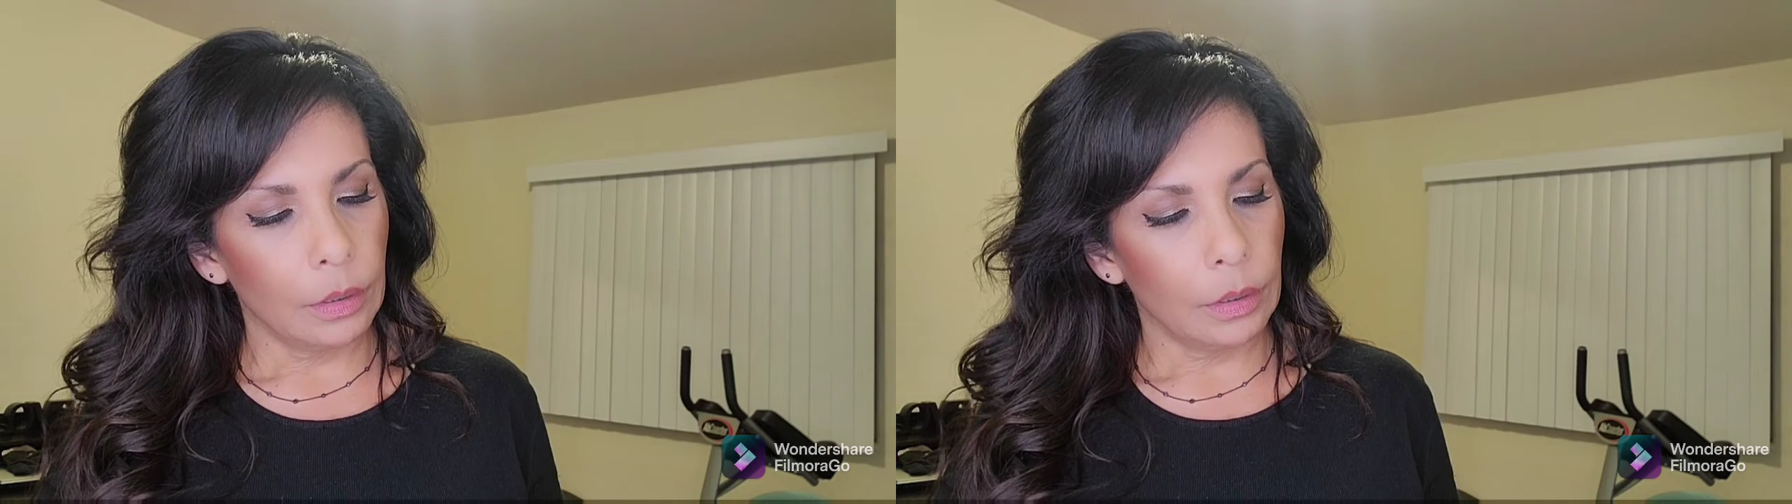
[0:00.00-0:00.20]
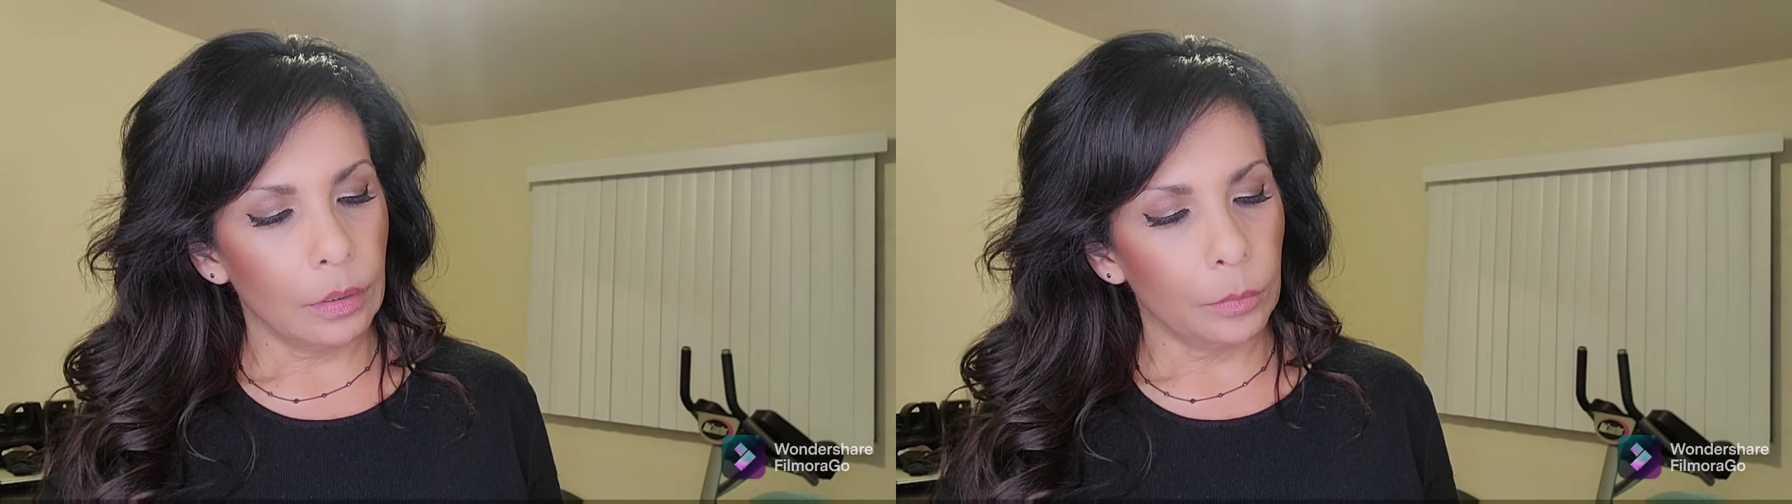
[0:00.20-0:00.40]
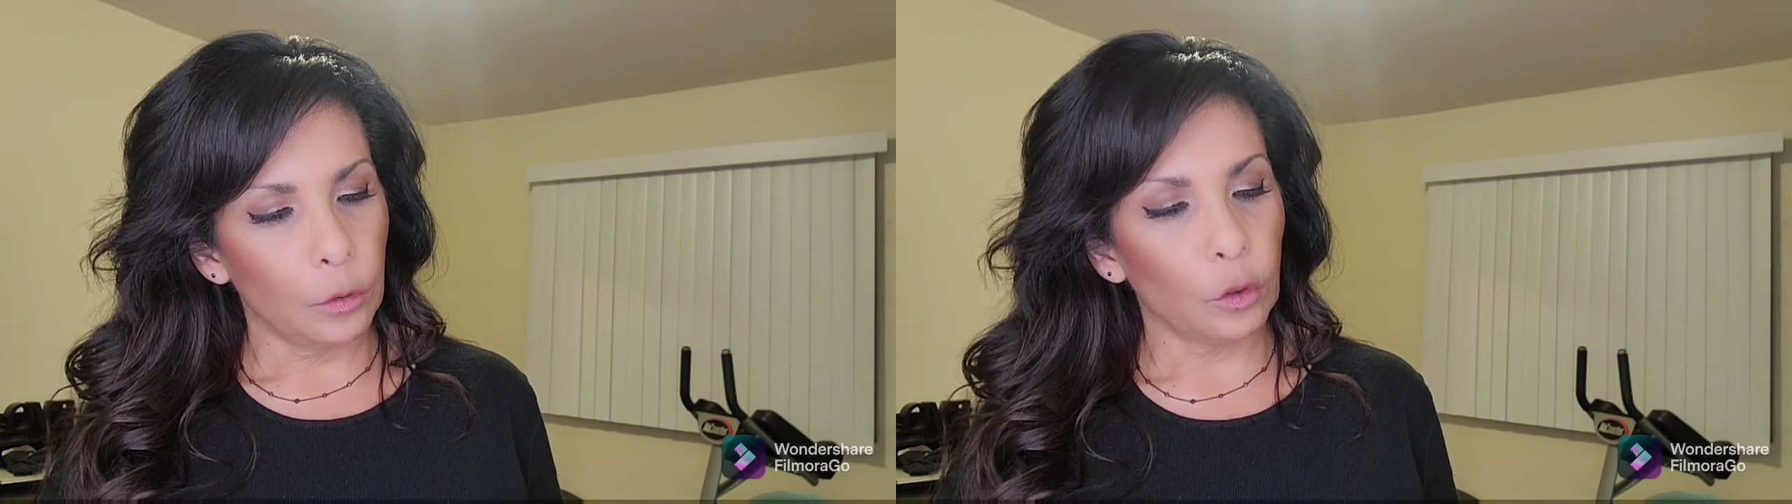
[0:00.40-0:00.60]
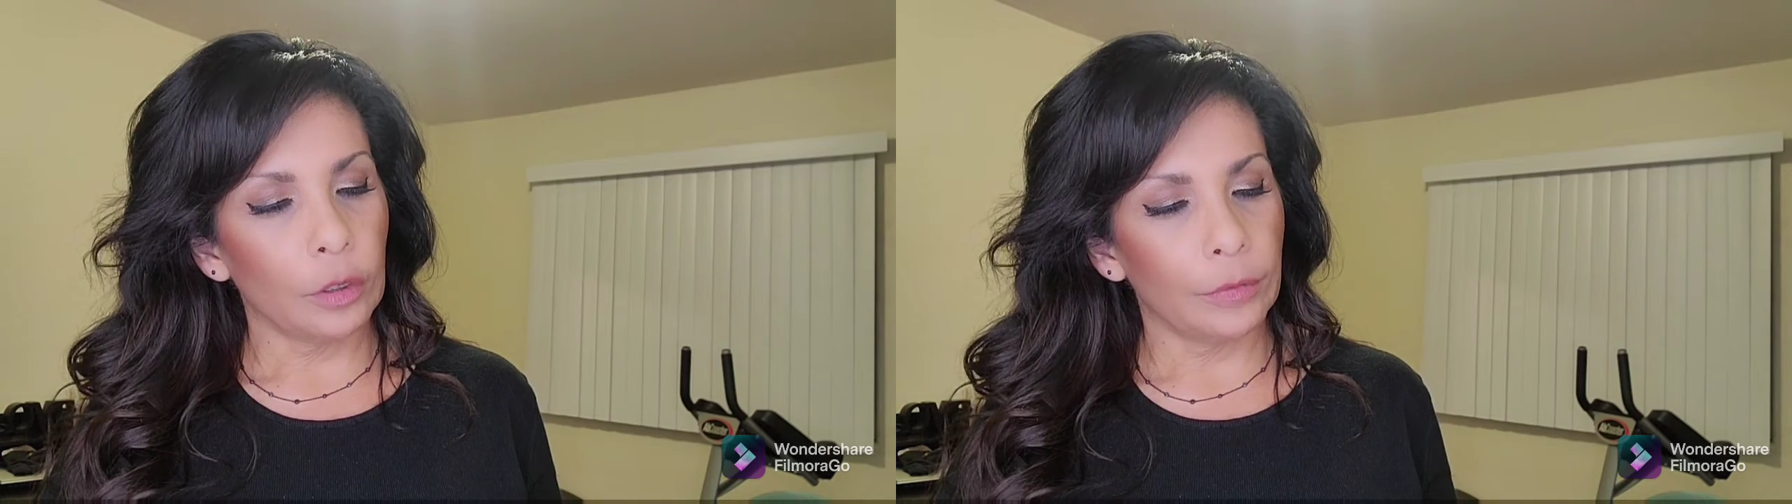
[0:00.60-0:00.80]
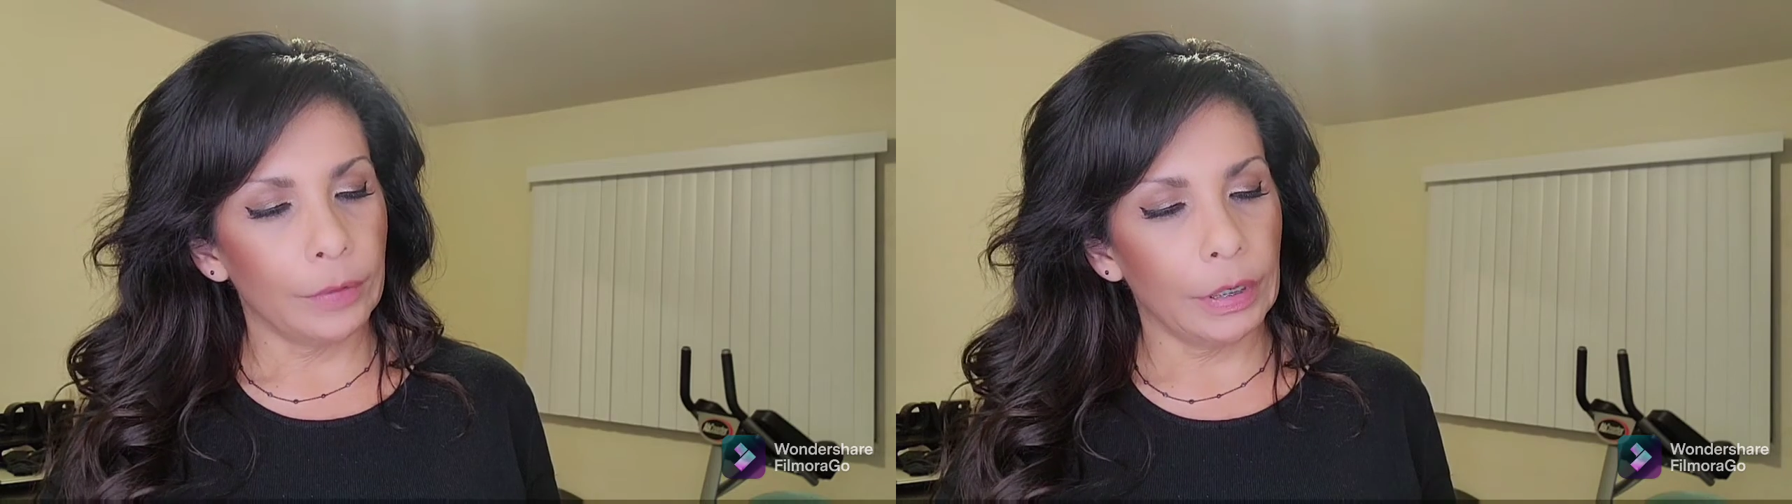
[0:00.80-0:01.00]
Um,
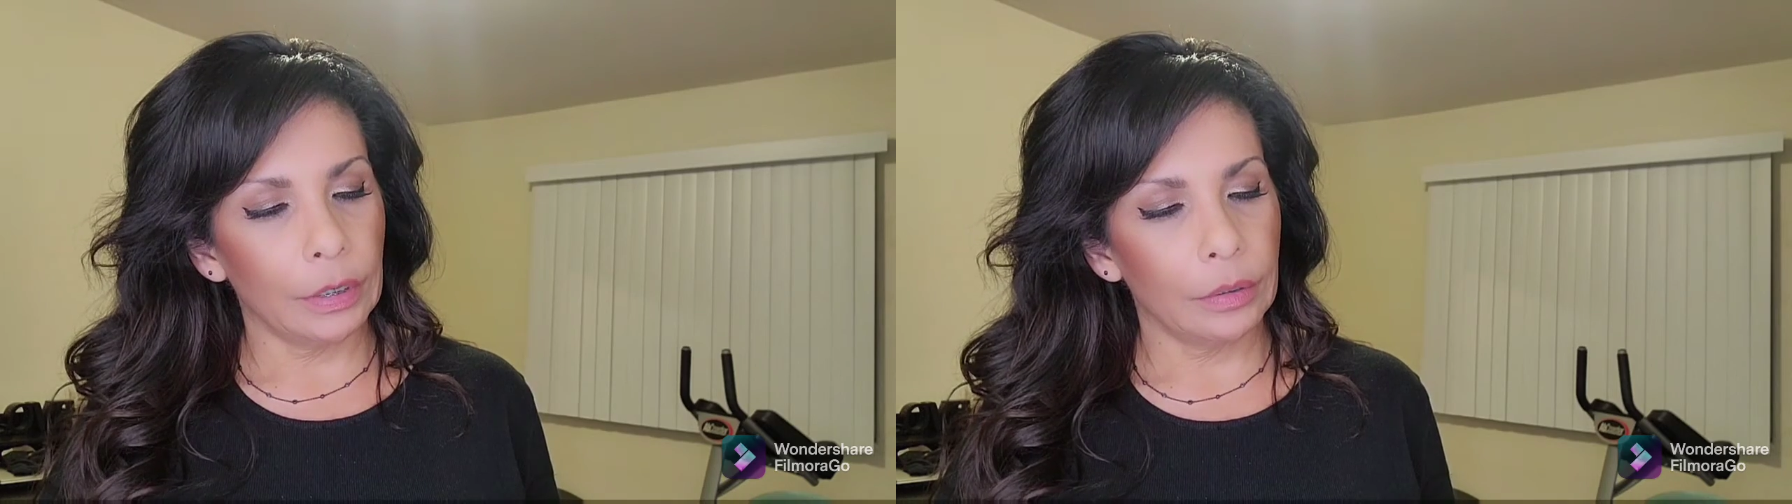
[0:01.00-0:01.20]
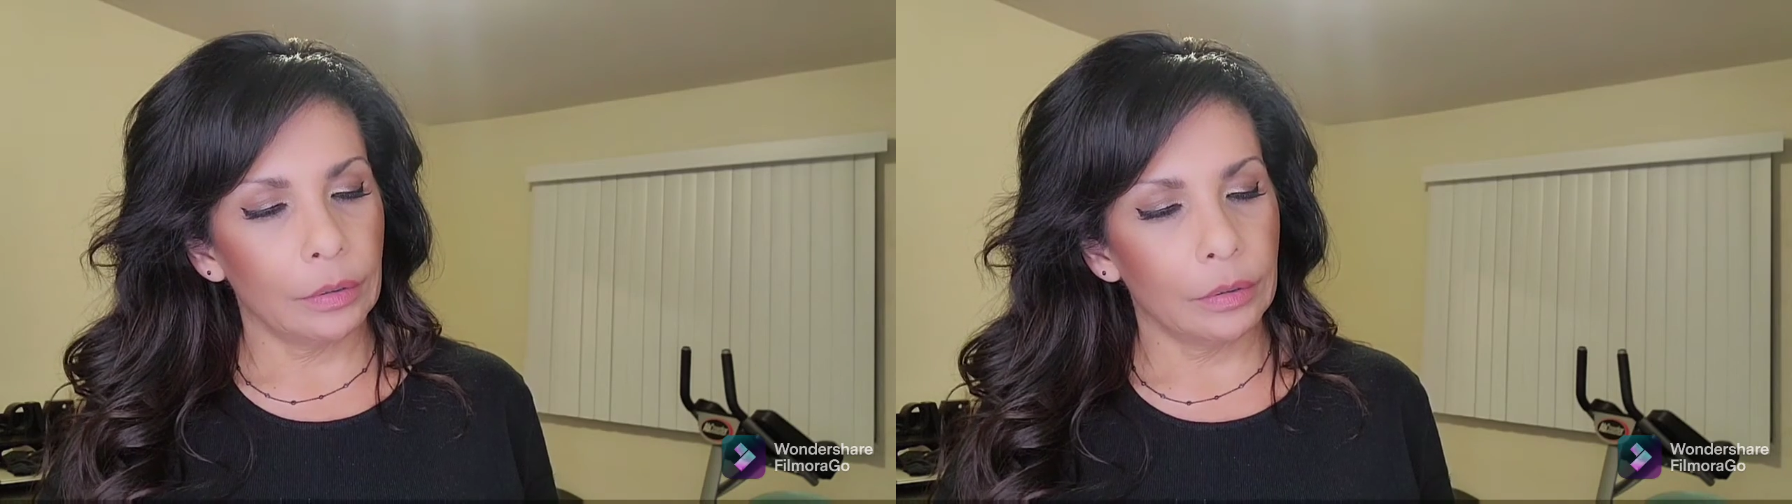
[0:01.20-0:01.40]
Olivia.